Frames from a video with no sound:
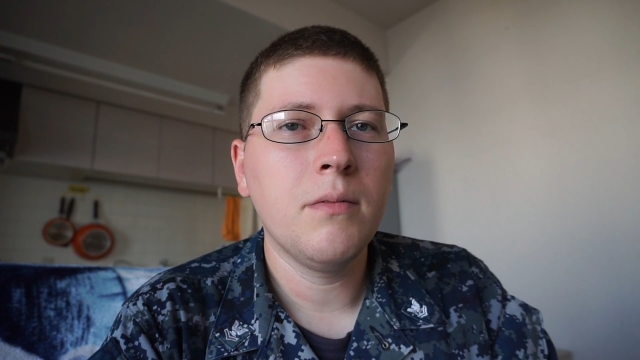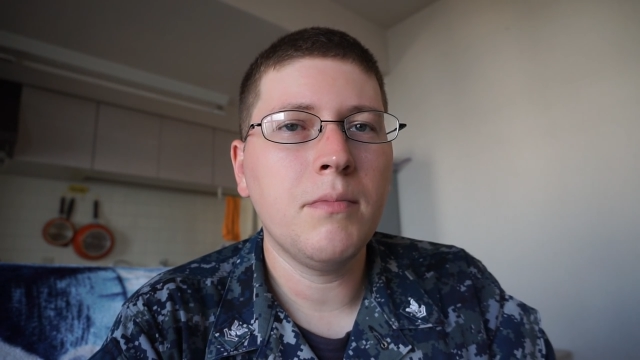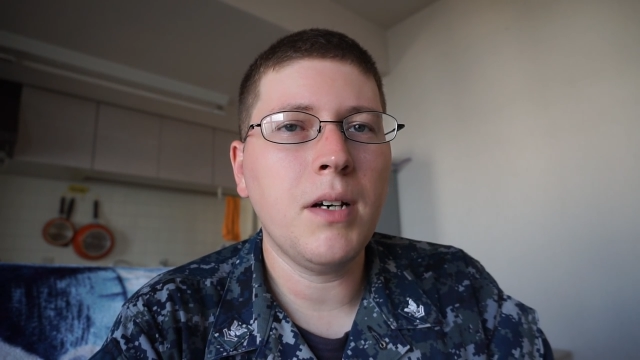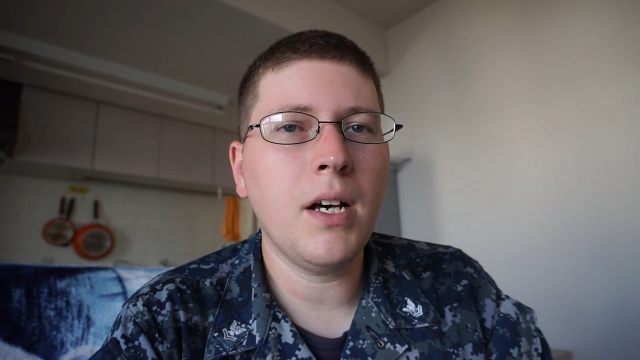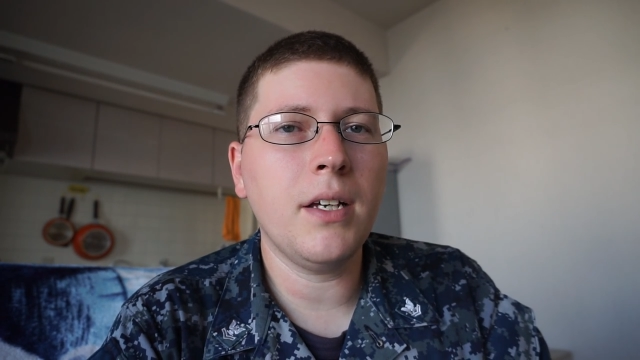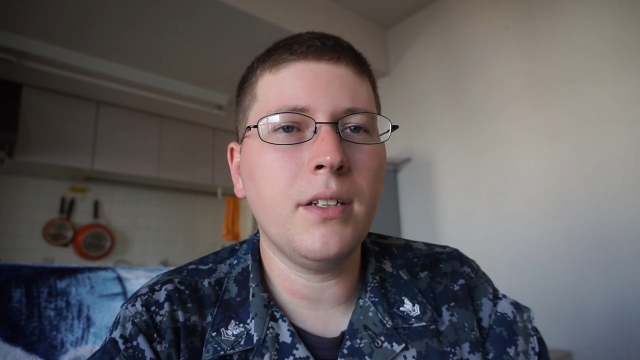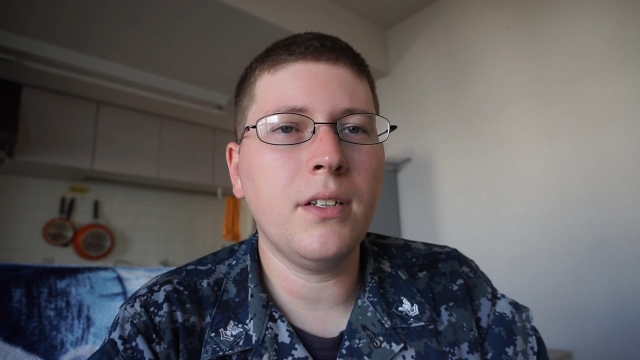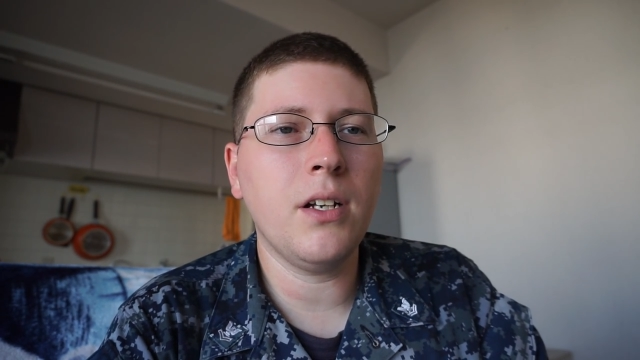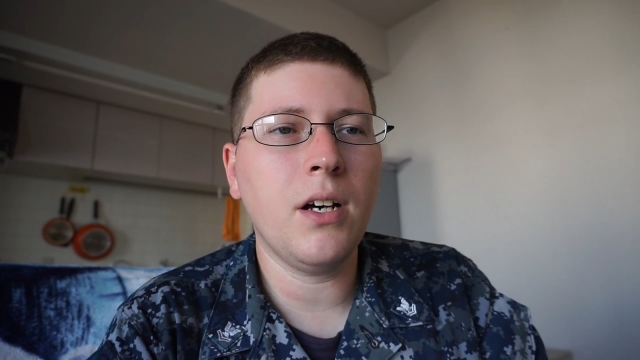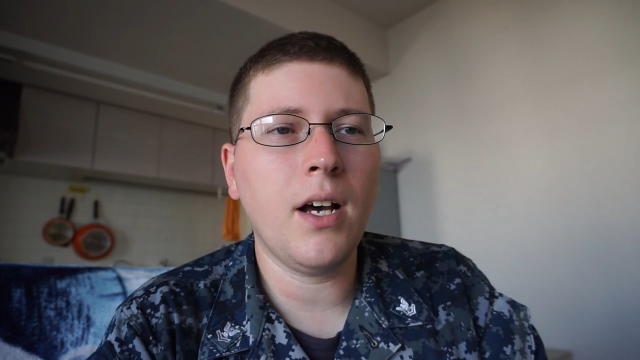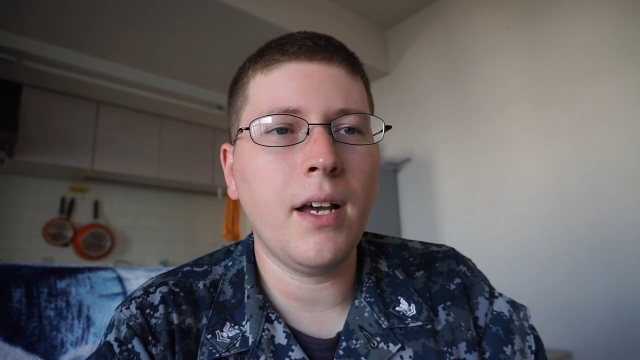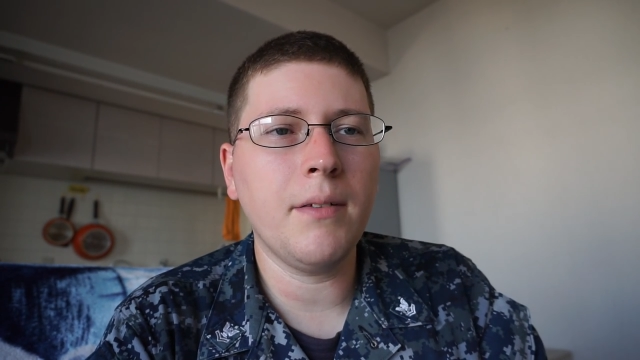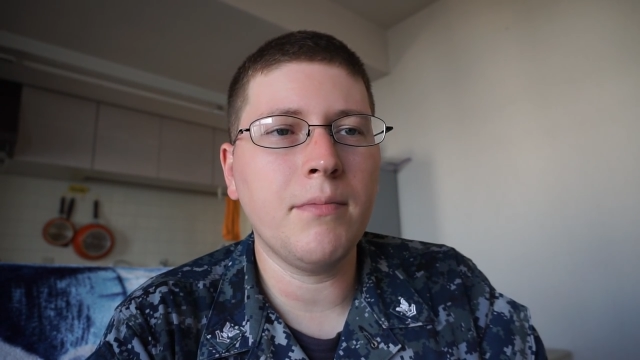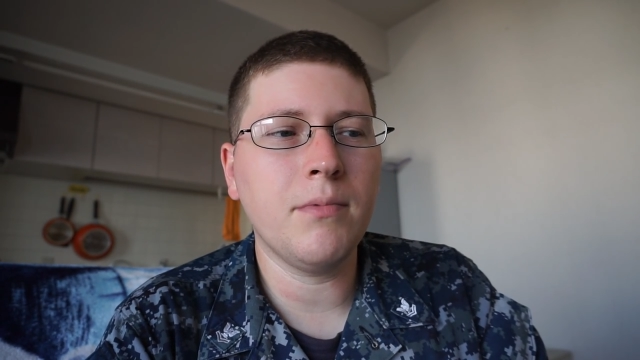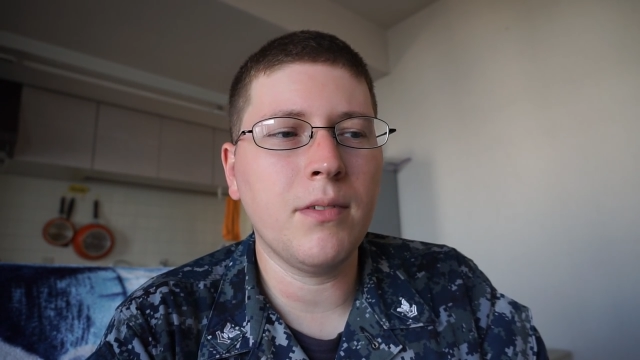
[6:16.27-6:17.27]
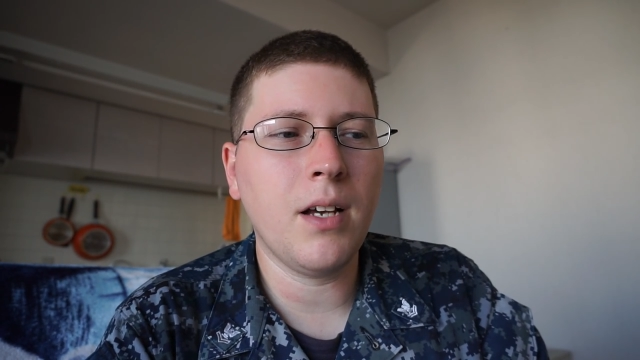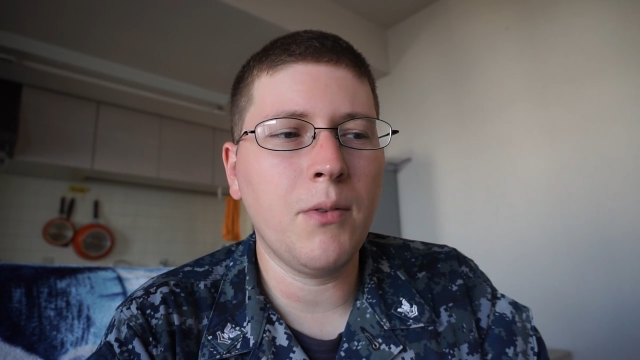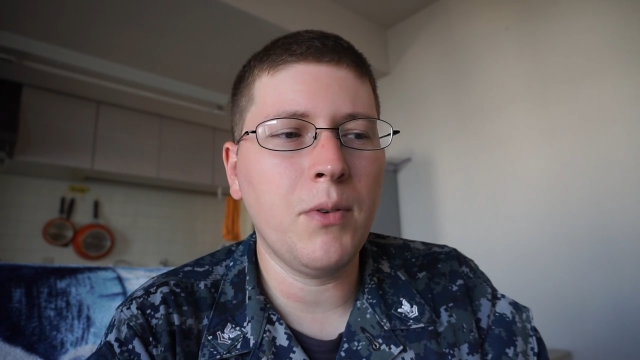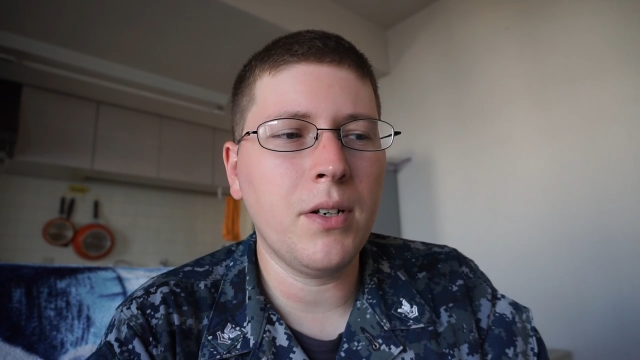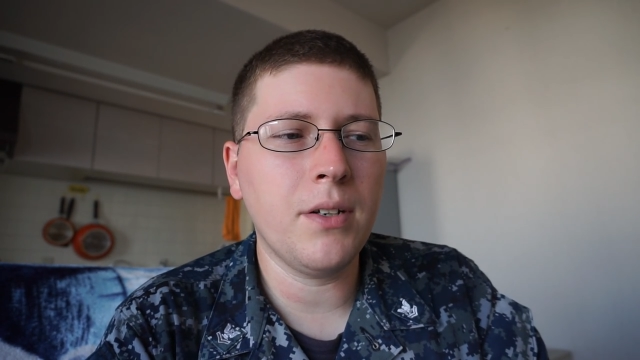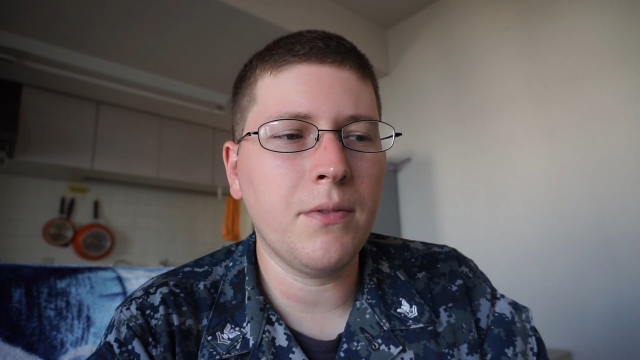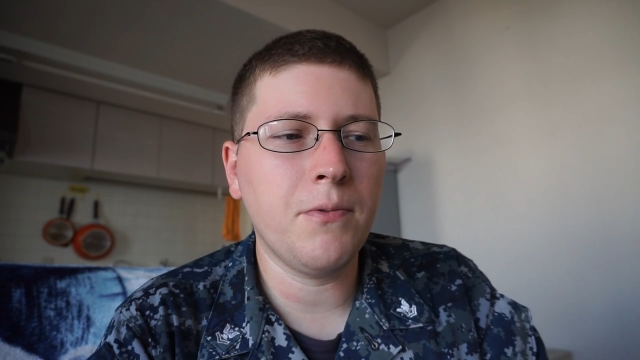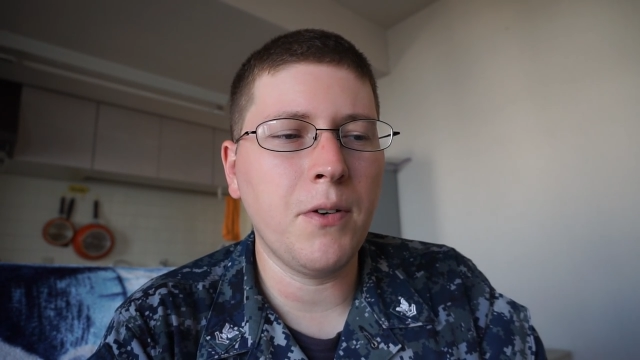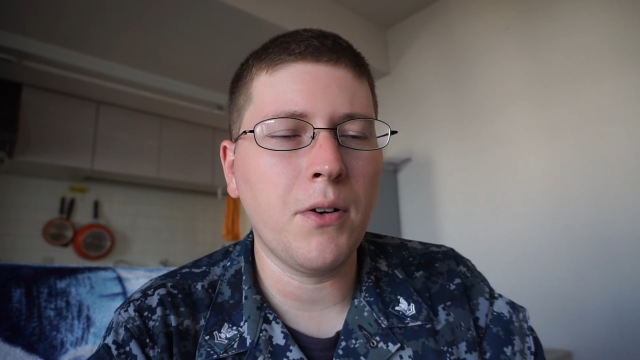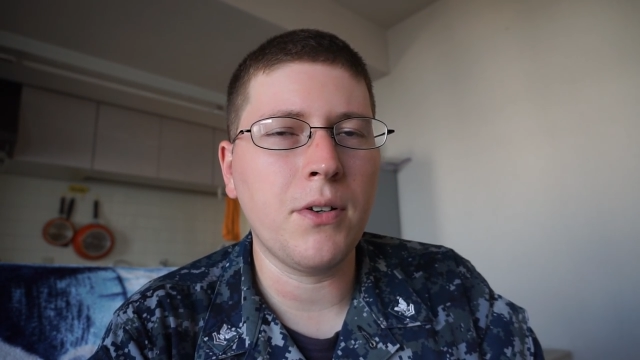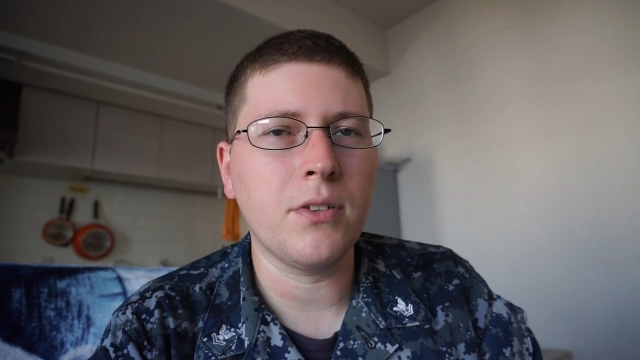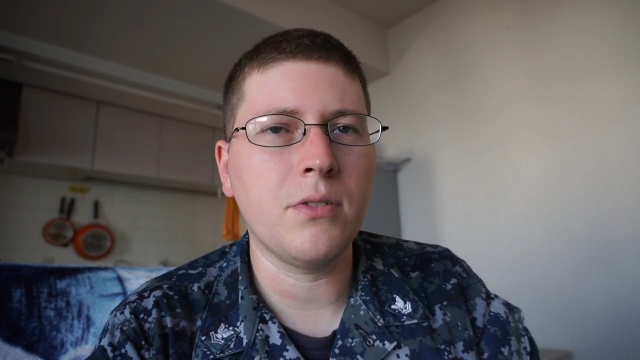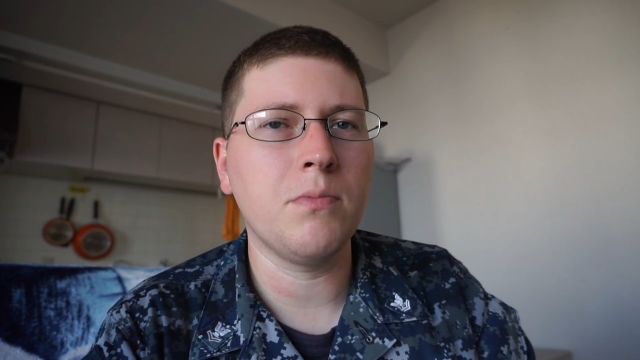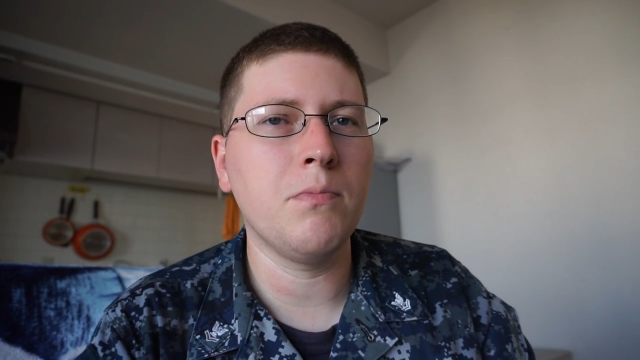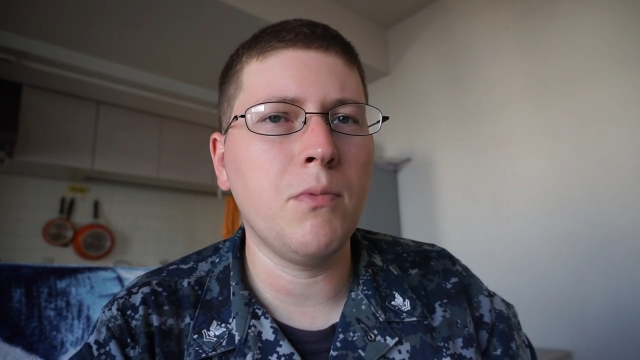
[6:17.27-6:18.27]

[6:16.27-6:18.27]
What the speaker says: But you know, I want to focus